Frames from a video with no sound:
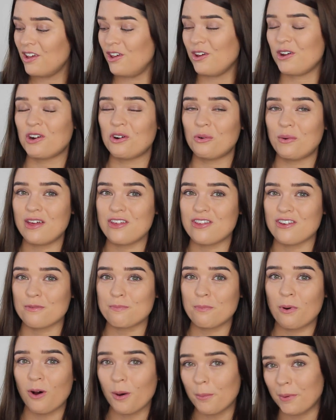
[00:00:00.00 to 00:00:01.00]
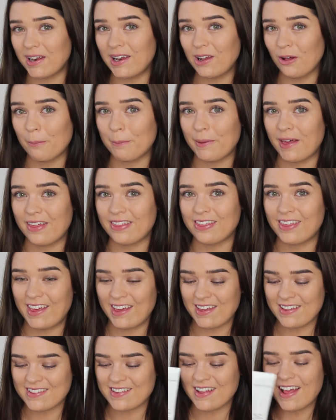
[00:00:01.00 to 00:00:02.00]
you can always just pop a little bit of
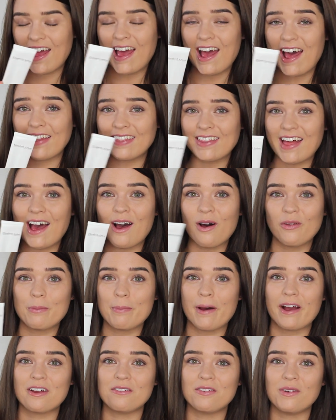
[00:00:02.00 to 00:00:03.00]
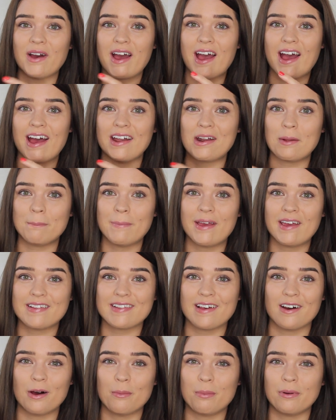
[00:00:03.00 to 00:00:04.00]
this and that on the back of your hand,
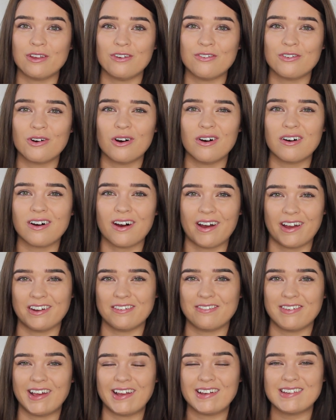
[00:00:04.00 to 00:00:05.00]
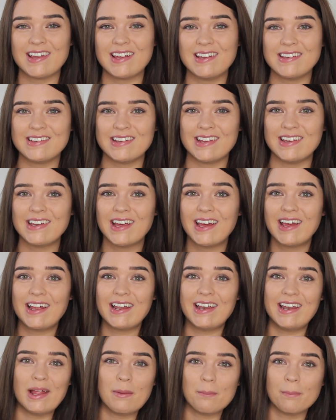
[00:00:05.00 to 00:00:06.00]
mix it up, and you've got a kind of like tinted
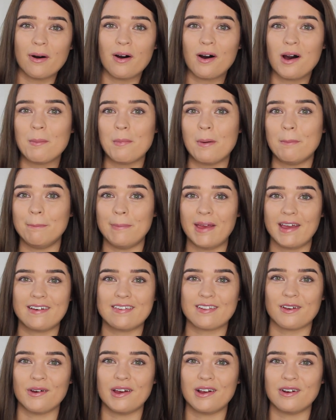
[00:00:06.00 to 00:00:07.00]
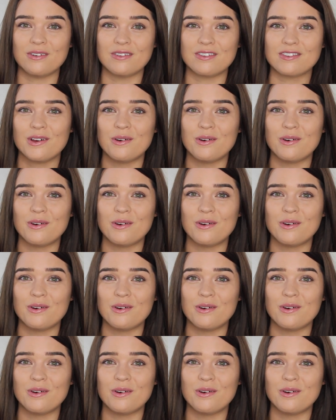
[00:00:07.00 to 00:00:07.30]
lip balm mix going on.